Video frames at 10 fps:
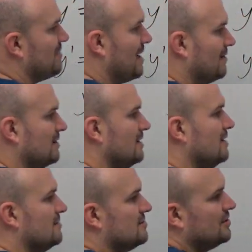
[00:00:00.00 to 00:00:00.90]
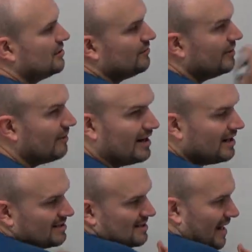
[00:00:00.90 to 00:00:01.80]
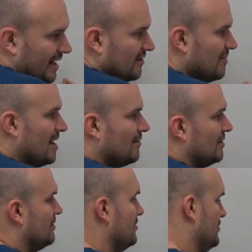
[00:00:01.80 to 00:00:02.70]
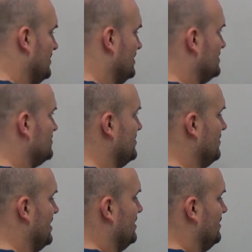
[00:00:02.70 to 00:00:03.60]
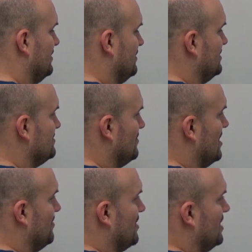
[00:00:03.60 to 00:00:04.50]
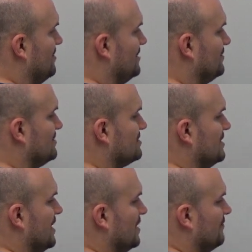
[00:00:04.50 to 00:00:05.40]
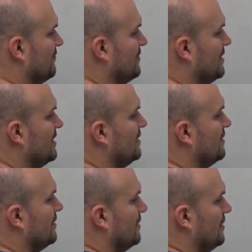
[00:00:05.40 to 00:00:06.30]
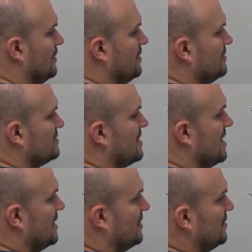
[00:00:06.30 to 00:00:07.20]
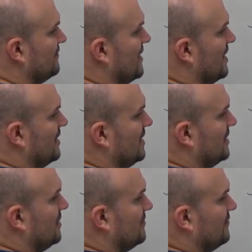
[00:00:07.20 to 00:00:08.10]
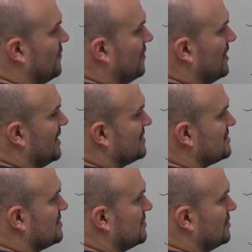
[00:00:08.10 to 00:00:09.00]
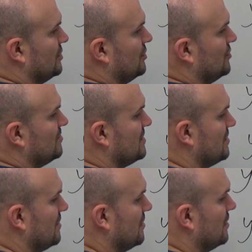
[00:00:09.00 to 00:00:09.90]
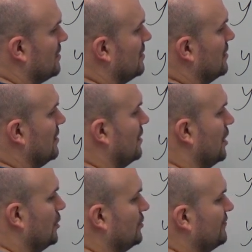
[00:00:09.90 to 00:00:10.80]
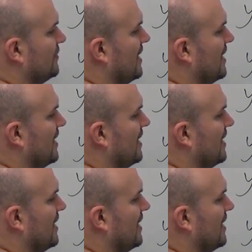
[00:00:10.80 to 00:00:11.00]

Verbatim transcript: power. So you could rewrite it as a negative power, or we could just rewrite it like this. y prime equals negative 3 sine of ln of 4x cubed all over